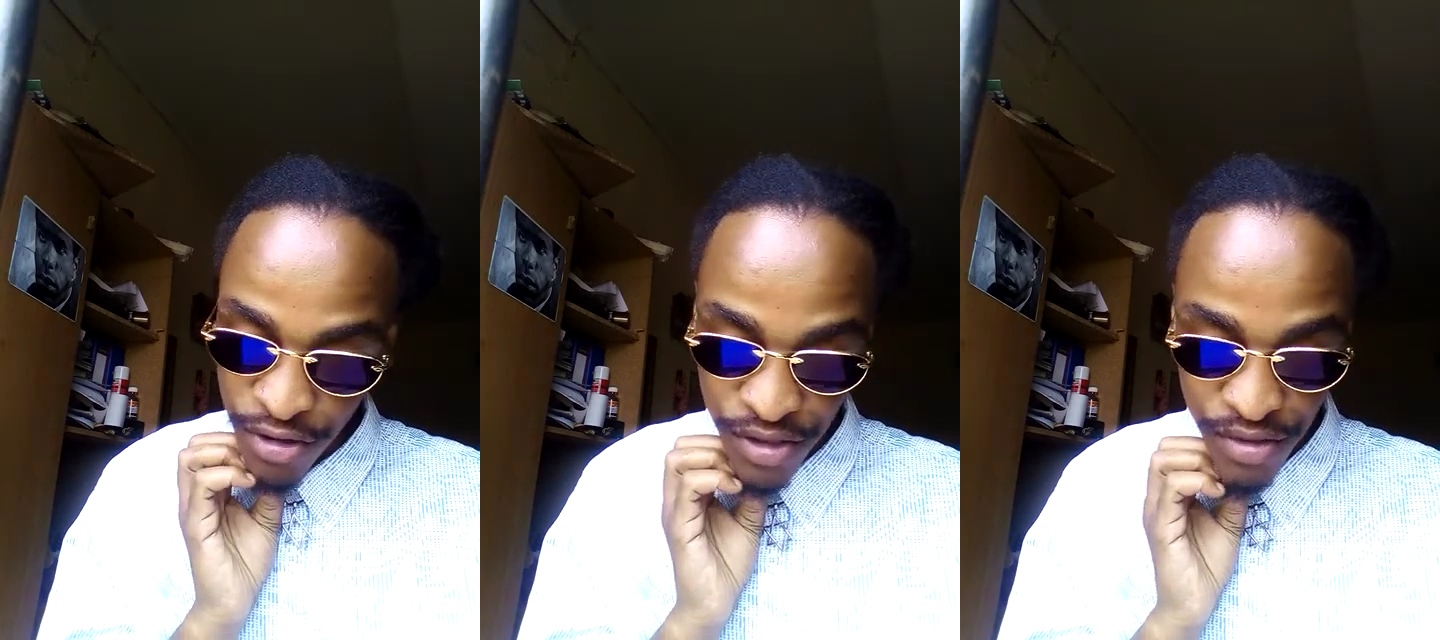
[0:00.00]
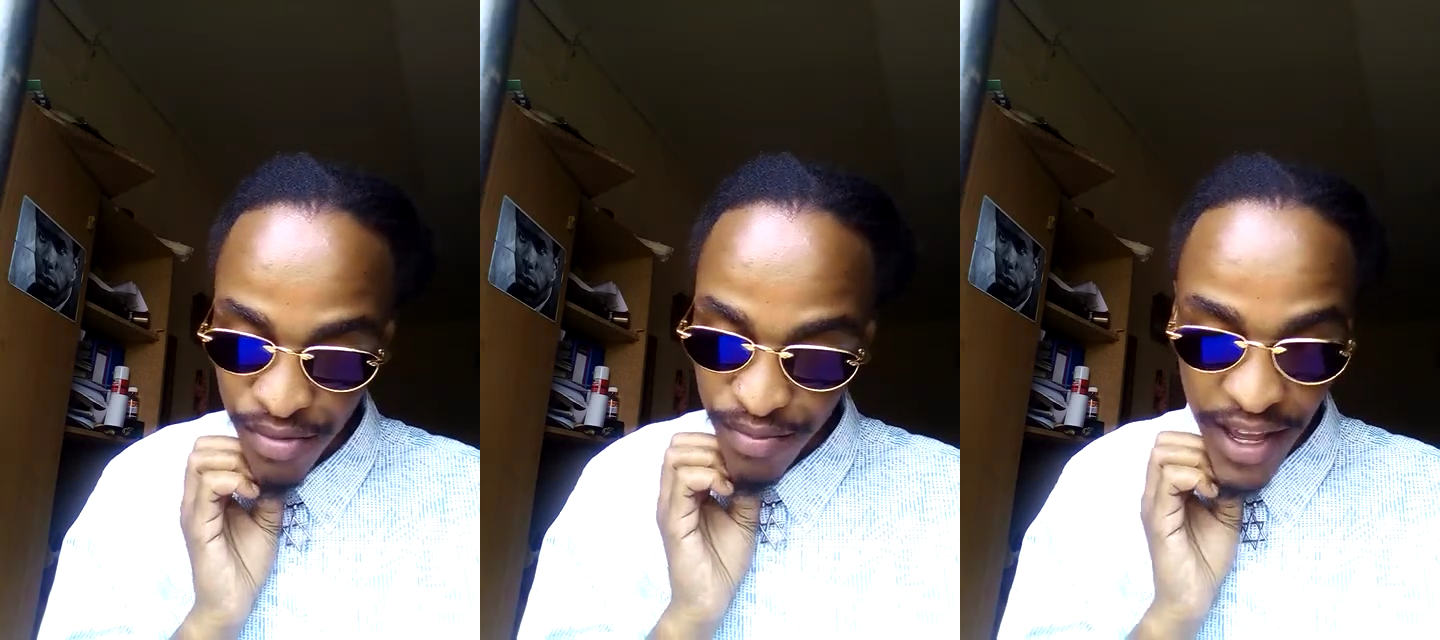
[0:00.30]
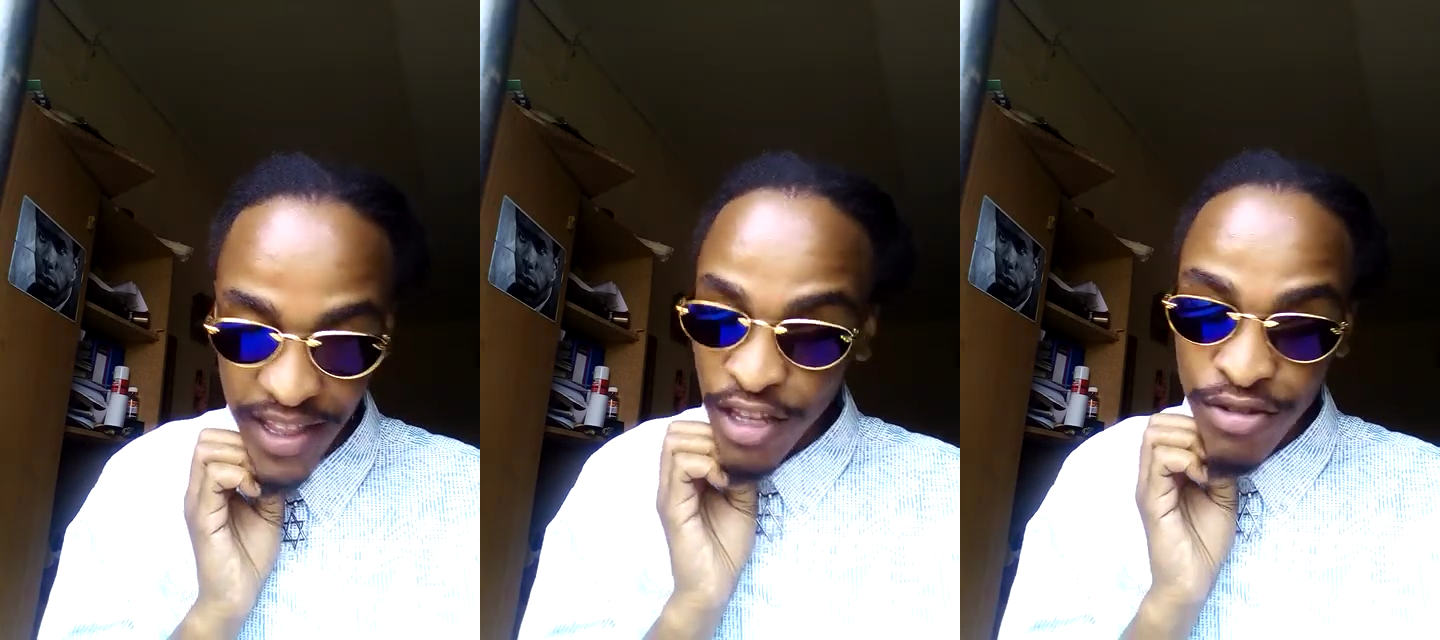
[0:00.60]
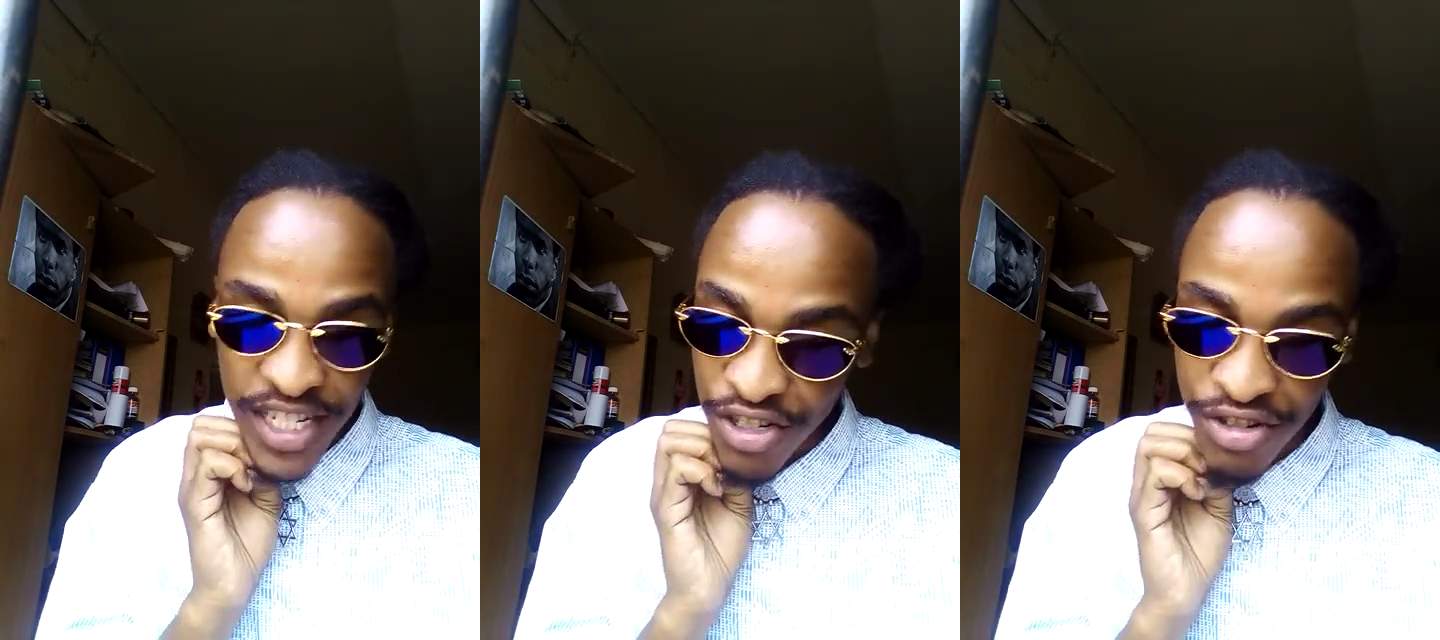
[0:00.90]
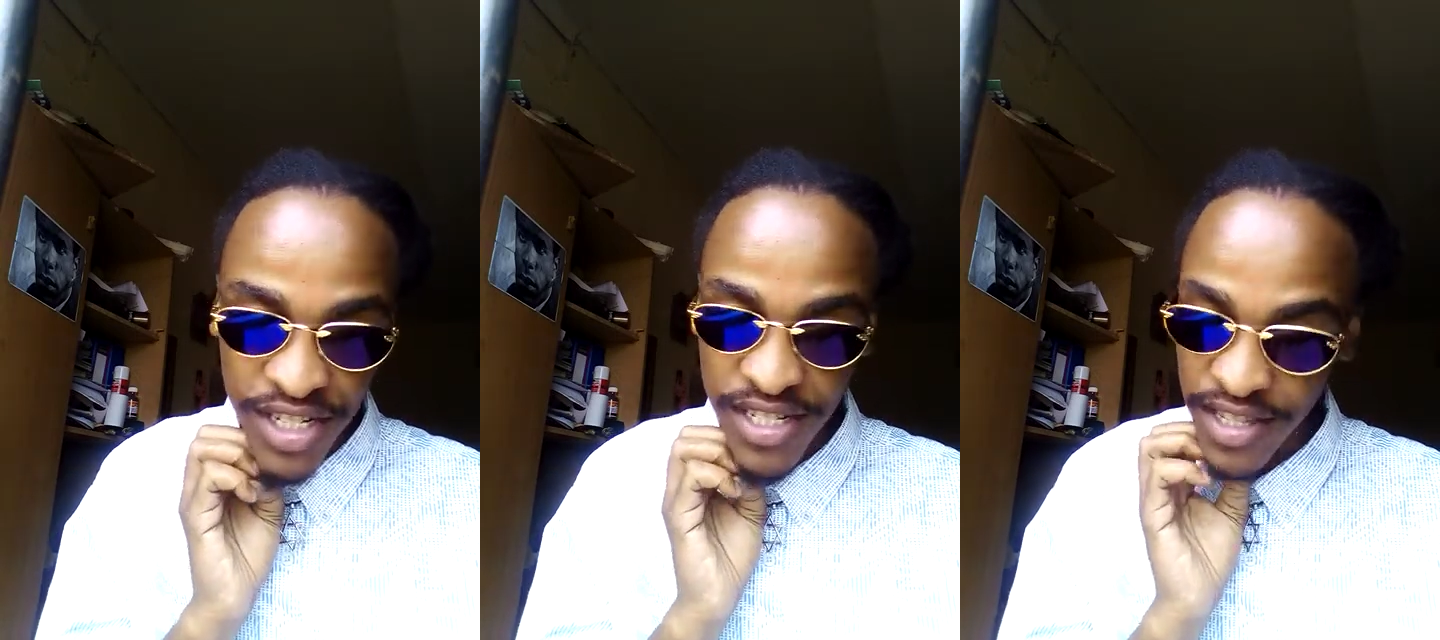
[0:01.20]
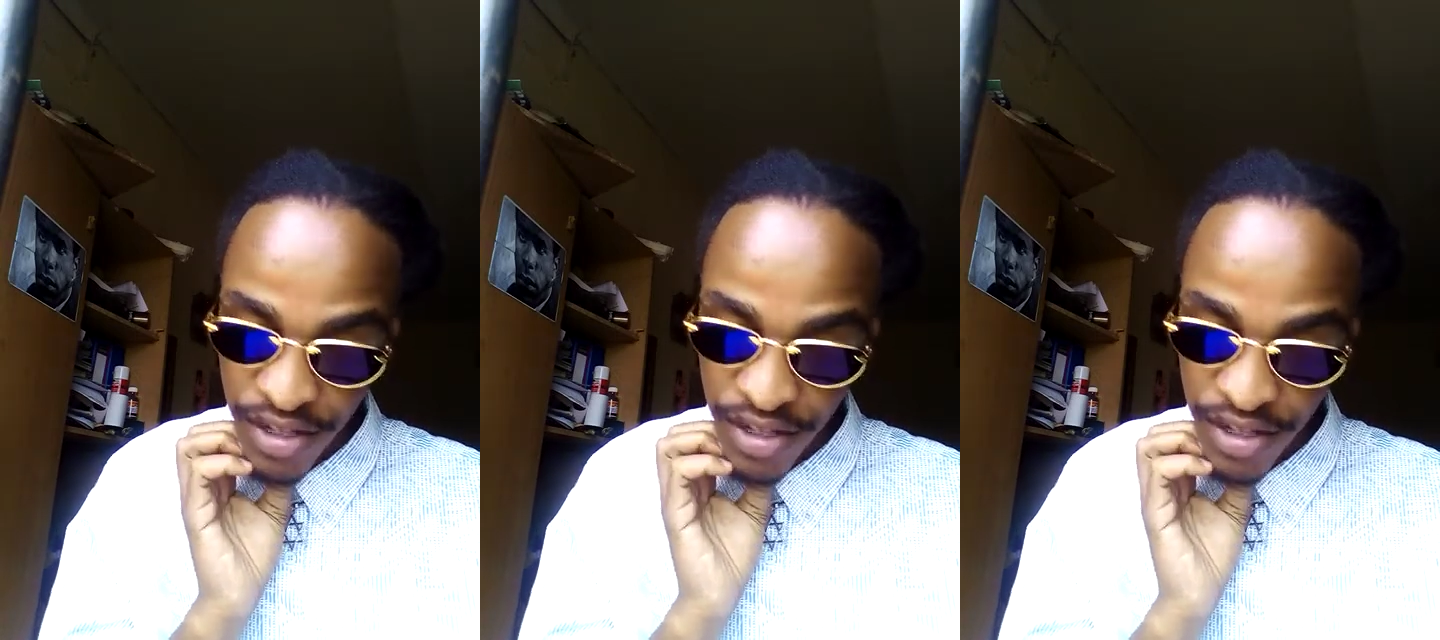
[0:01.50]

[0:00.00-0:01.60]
To they use interest,